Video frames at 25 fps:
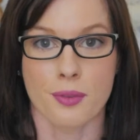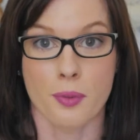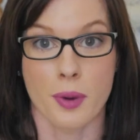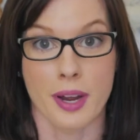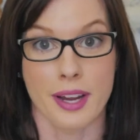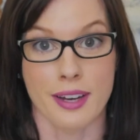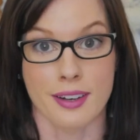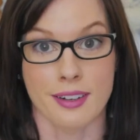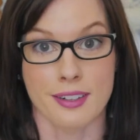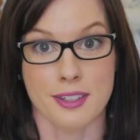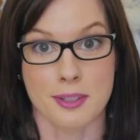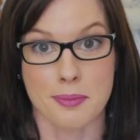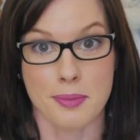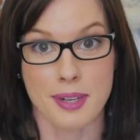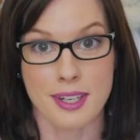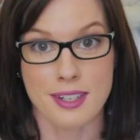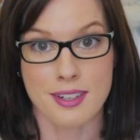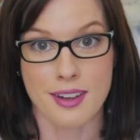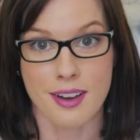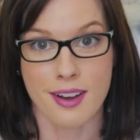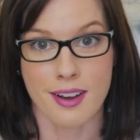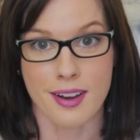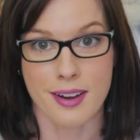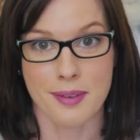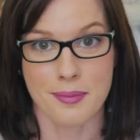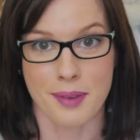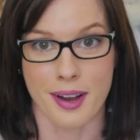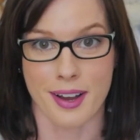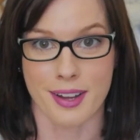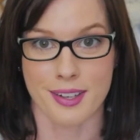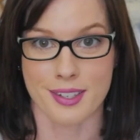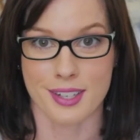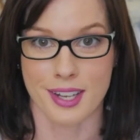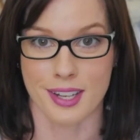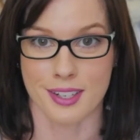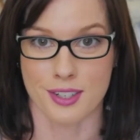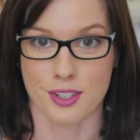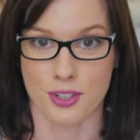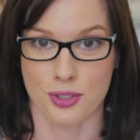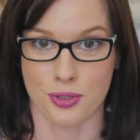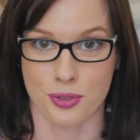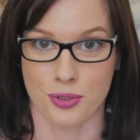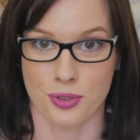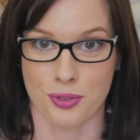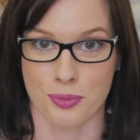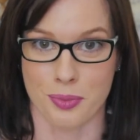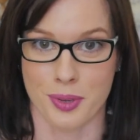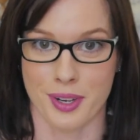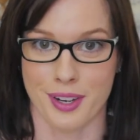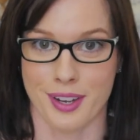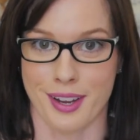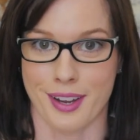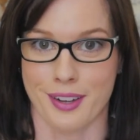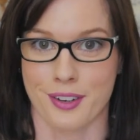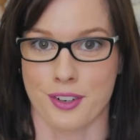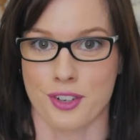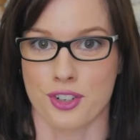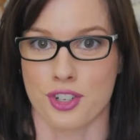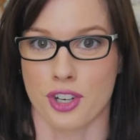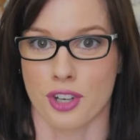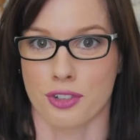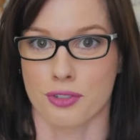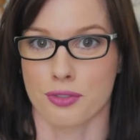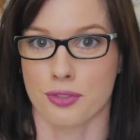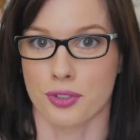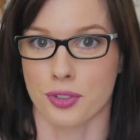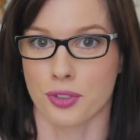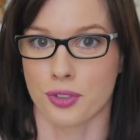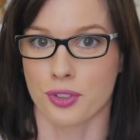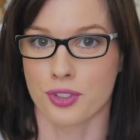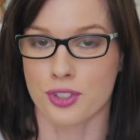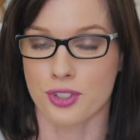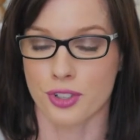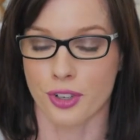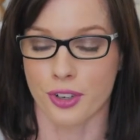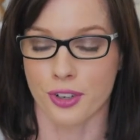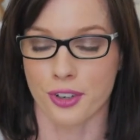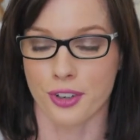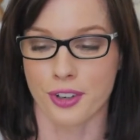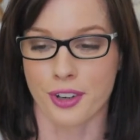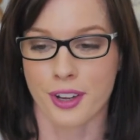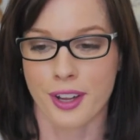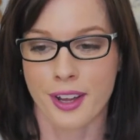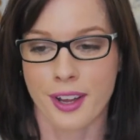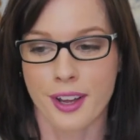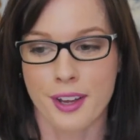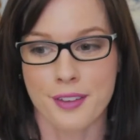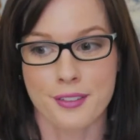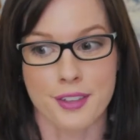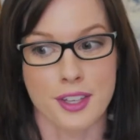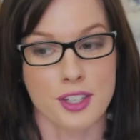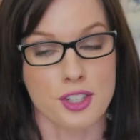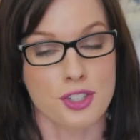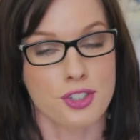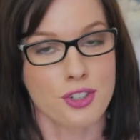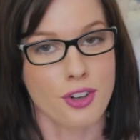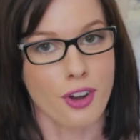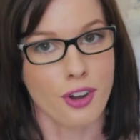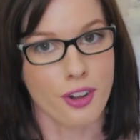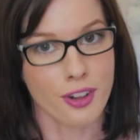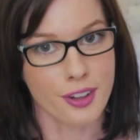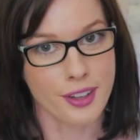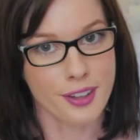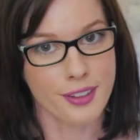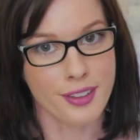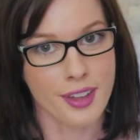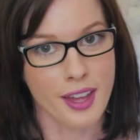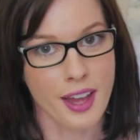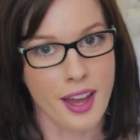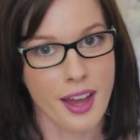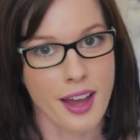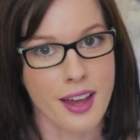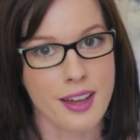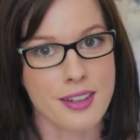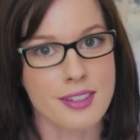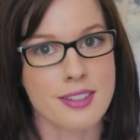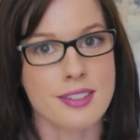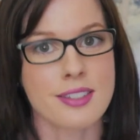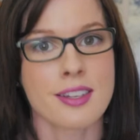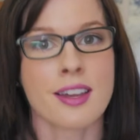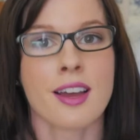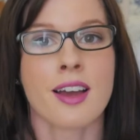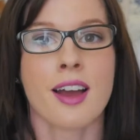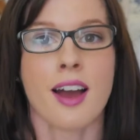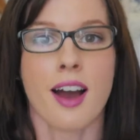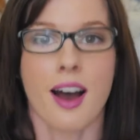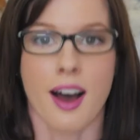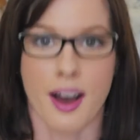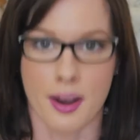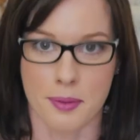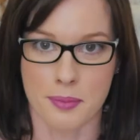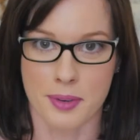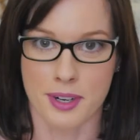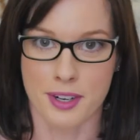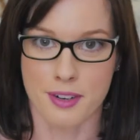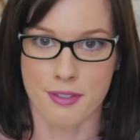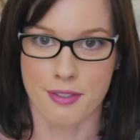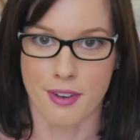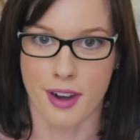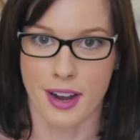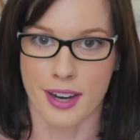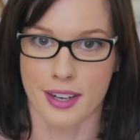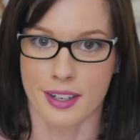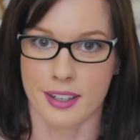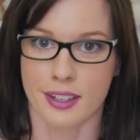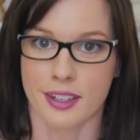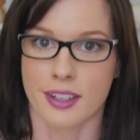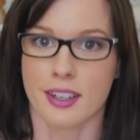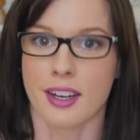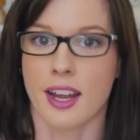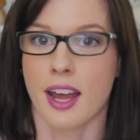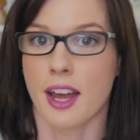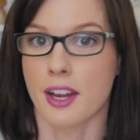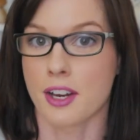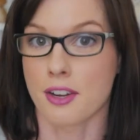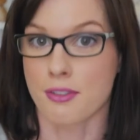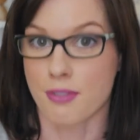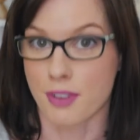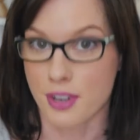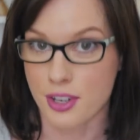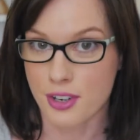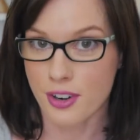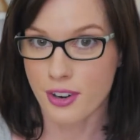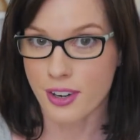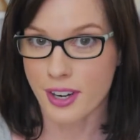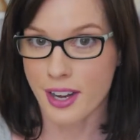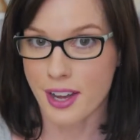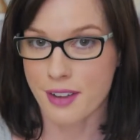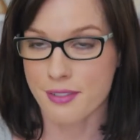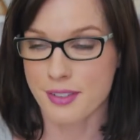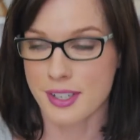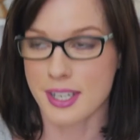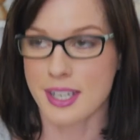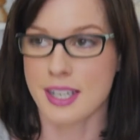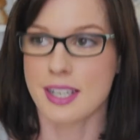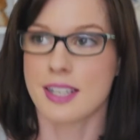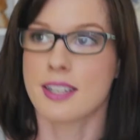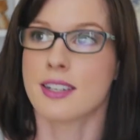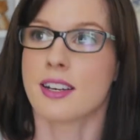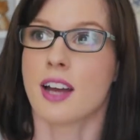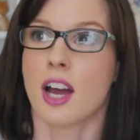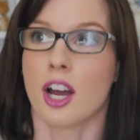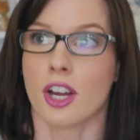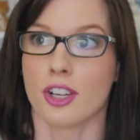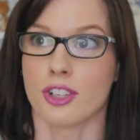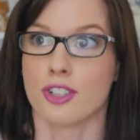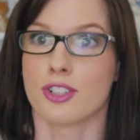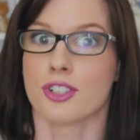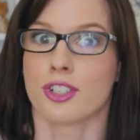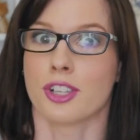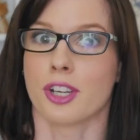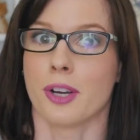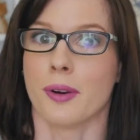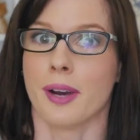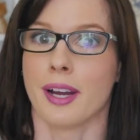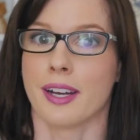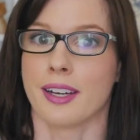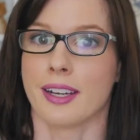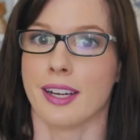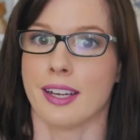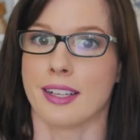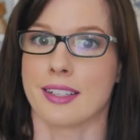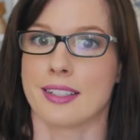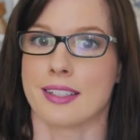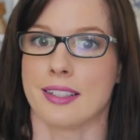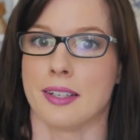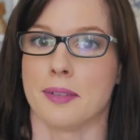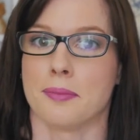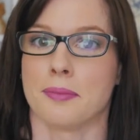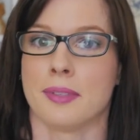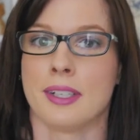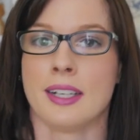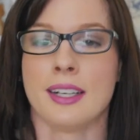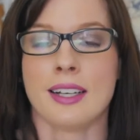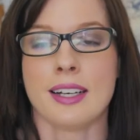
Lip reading: when it's me time, I tend to sort of pig out on junk food. So there's chocolate in the house, I'm gonna find it. And if I don't have any, I usually go out and get some.